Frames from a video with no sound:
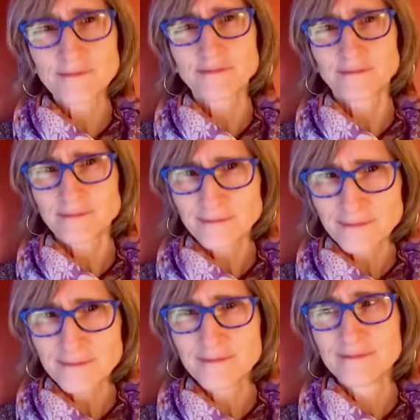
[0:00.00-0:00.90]

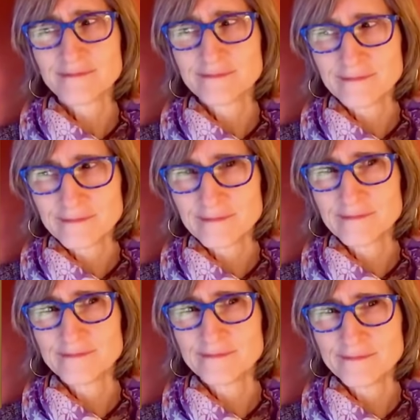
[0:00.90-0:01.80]

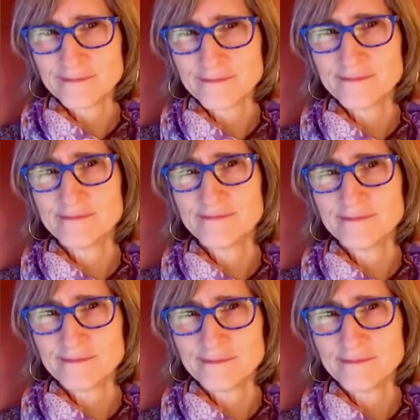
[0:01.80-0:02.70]

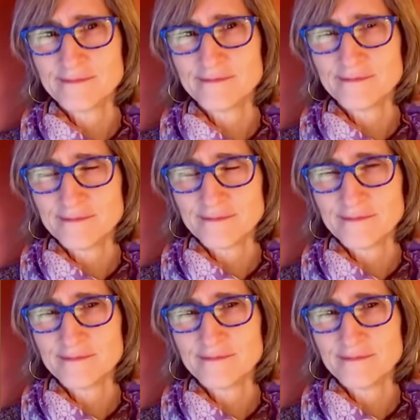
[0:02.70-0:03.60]

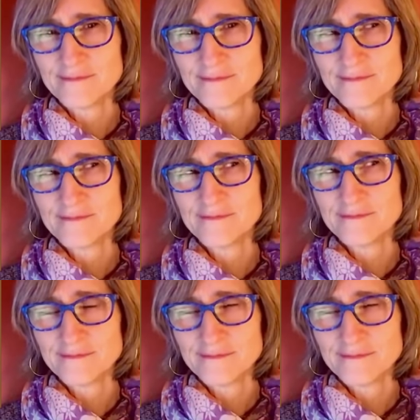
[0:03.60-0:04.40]
No one is speaking in this clip.